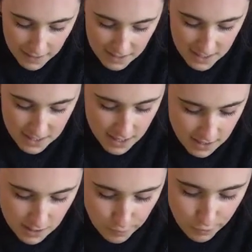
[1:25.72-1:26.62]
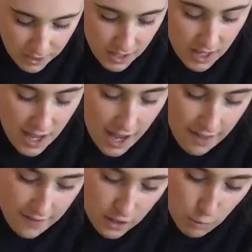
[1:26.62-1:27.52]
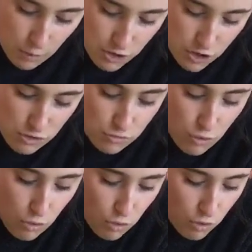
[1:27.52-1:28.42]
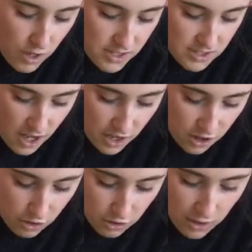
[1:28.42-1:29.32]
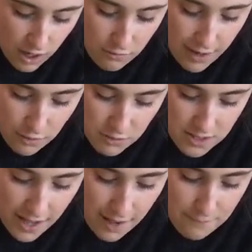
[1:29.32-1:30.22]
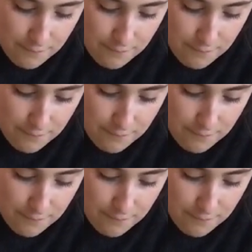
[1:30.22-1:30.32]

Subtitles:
into the centre point, and then you want to draw a circle around that.